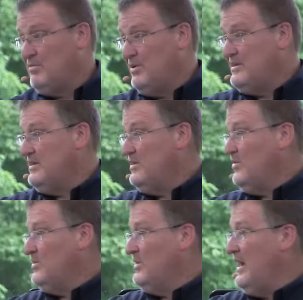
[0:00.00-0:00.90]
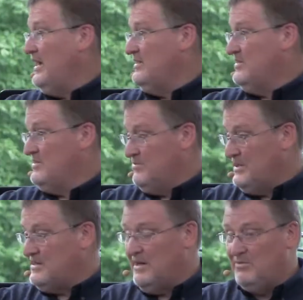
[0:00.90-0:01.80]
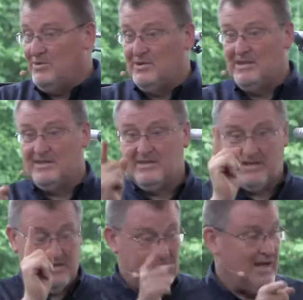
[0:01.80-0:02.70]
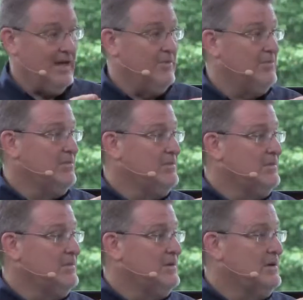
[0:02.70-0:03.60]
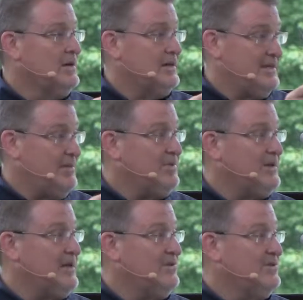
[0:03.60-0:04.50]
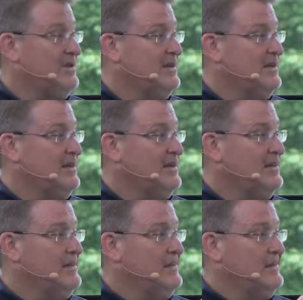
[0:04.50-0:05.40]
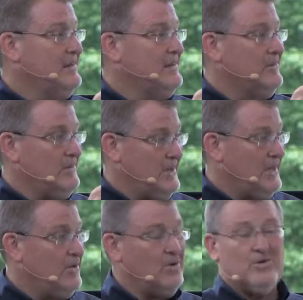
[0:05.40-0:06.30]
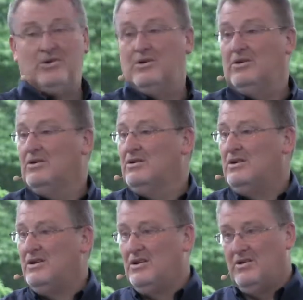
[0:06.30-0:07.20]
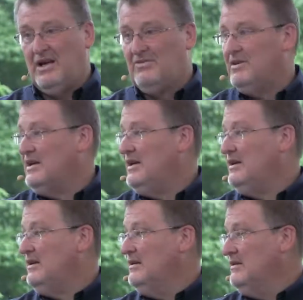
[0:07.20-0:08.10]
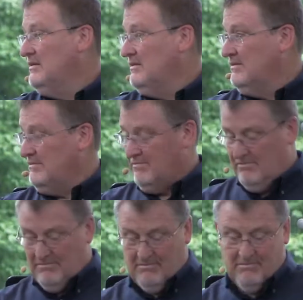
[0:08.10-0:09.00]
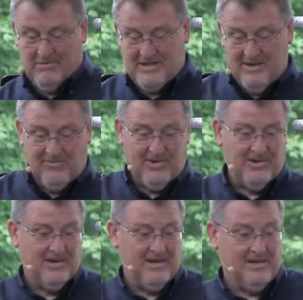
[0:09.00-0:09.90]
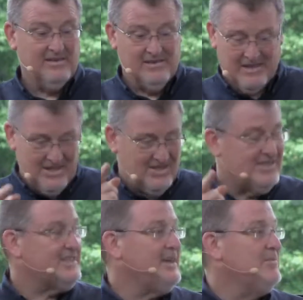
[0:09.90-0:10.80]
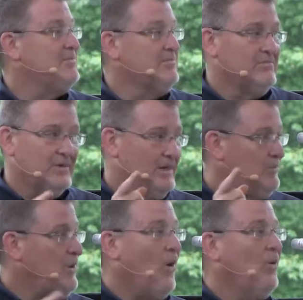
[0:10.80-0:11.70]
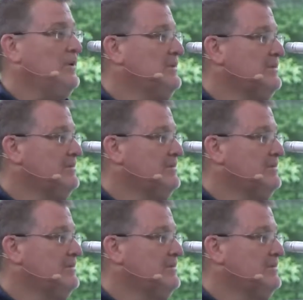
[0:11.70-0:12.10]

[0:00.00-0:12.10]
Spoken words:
he points at the older guy, and he says, "The reason I'm doing this is because of him." Because he believes when you get older, you don't have to get stiffer, and you just keep going.